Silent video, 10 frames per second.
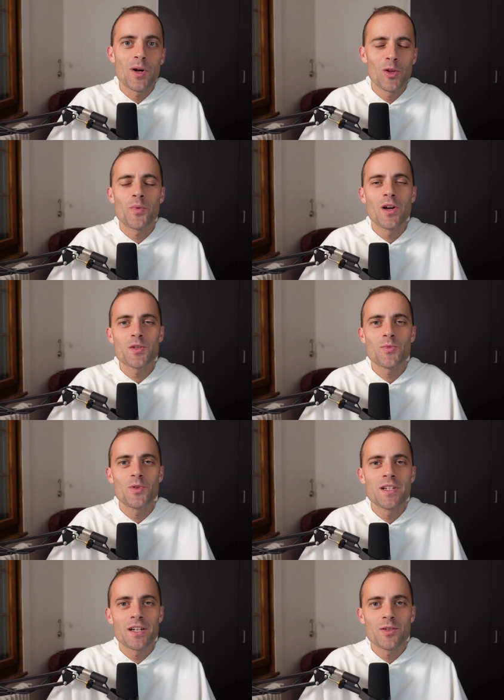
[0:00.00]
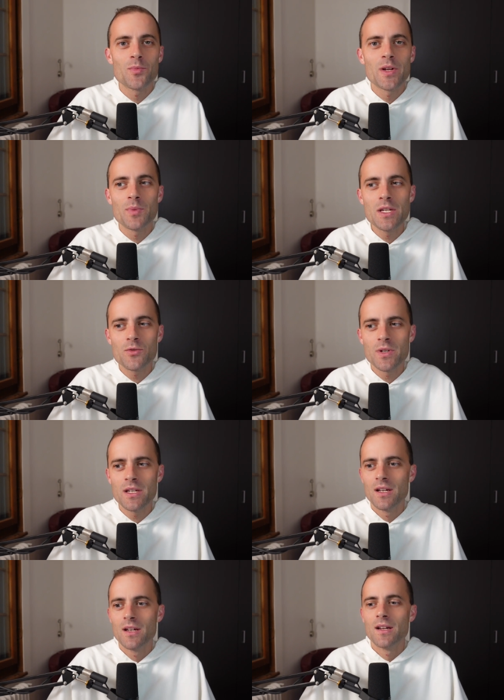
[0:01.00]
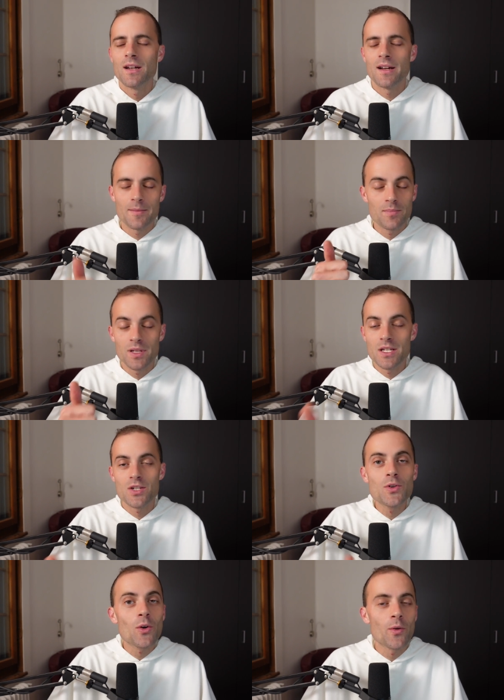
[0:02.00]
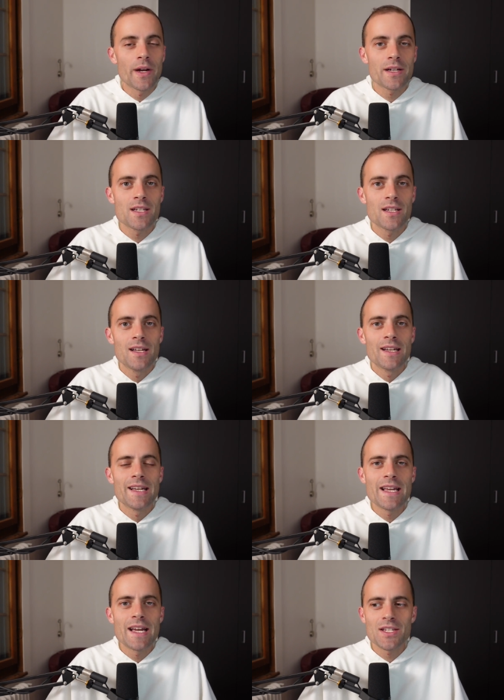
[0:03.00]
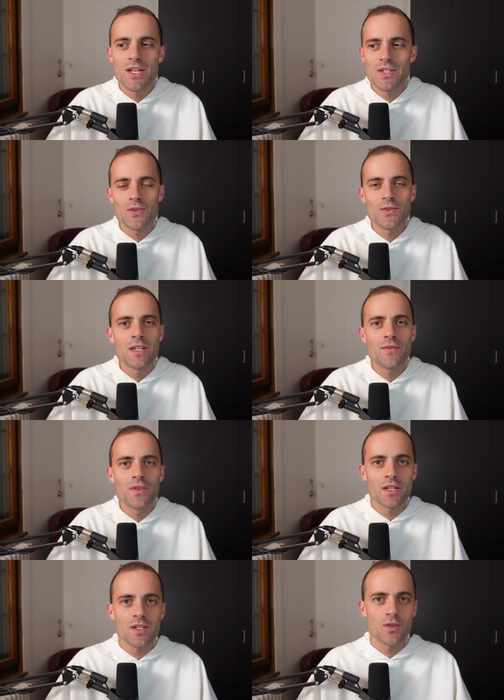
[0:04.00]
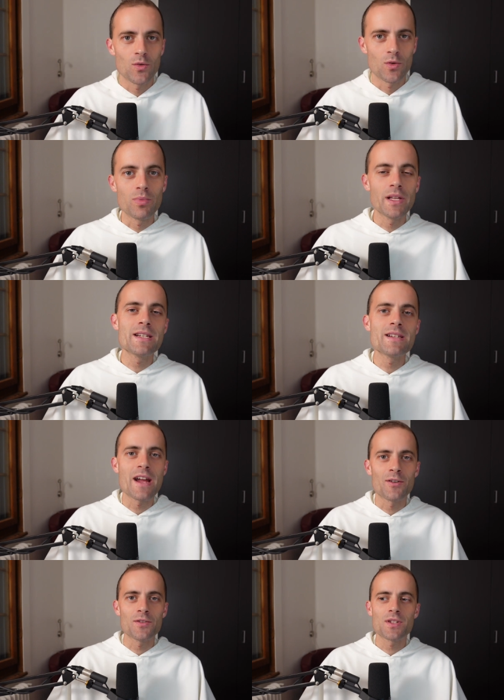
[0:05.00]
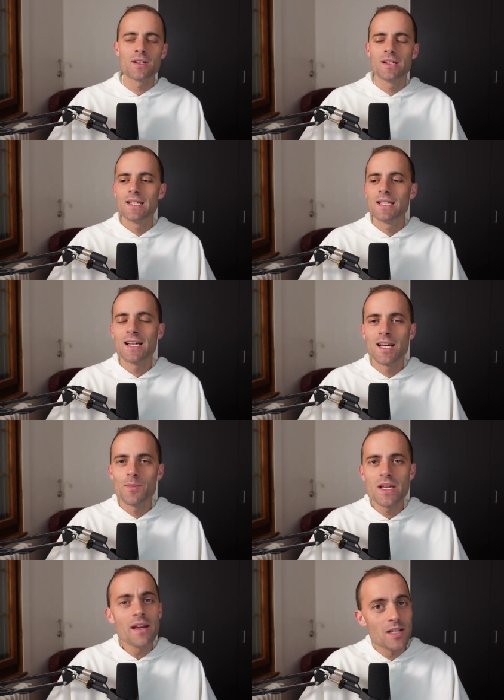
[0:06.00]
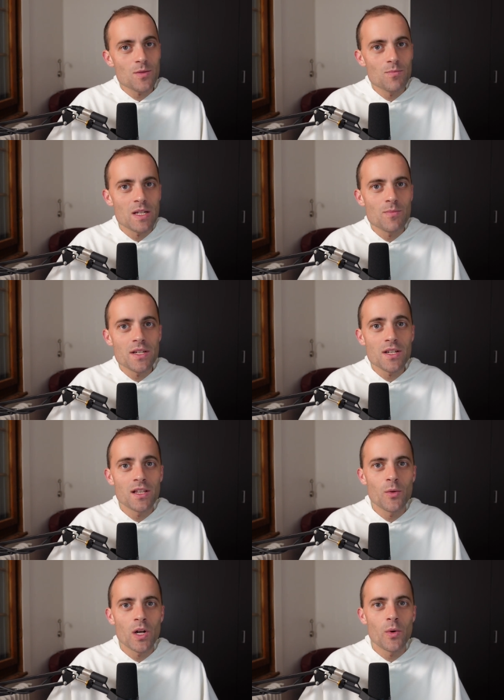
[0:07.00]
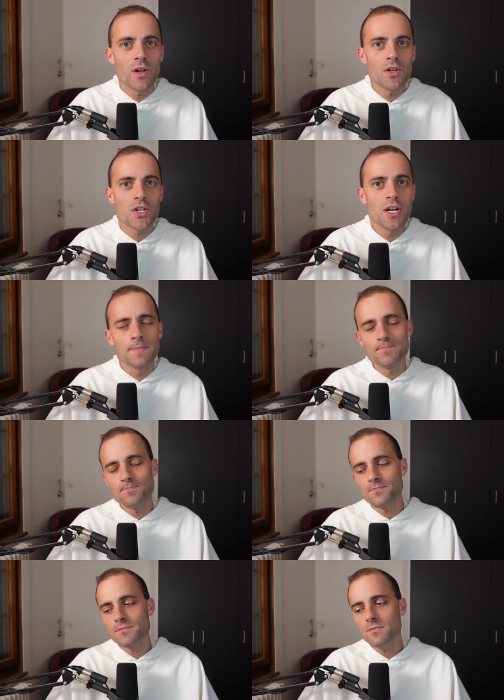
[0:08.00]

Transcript: Father Paolo Prosperi and Dr. Brant Pitre, uh, please do correct any excesses or defects or blatant errors. Uh, but yeah, that's that's basically what I wanted to share.